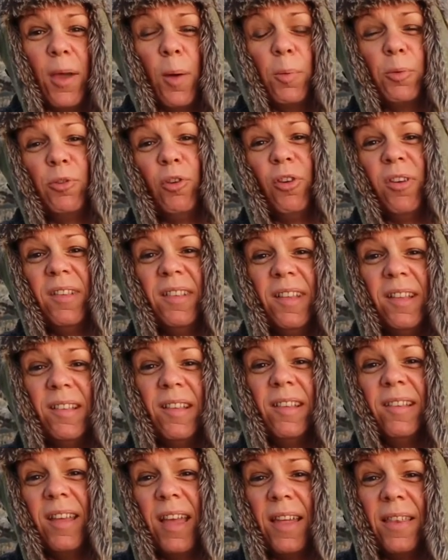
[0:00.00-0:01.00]
the opportunity
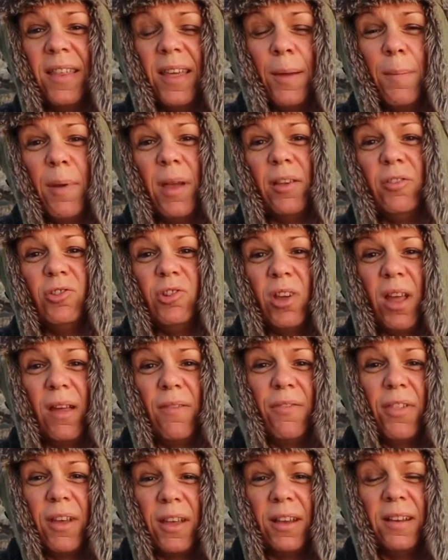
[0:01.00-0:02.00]
to take the image
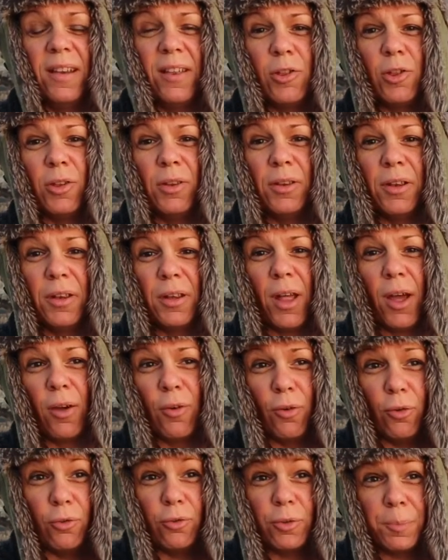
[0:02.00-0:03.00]
if the conditions are
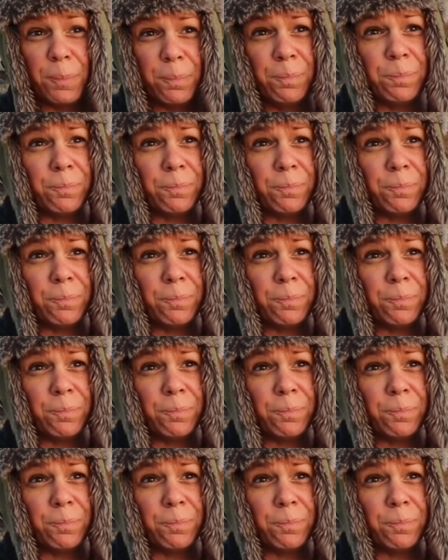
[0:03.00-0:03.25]
good.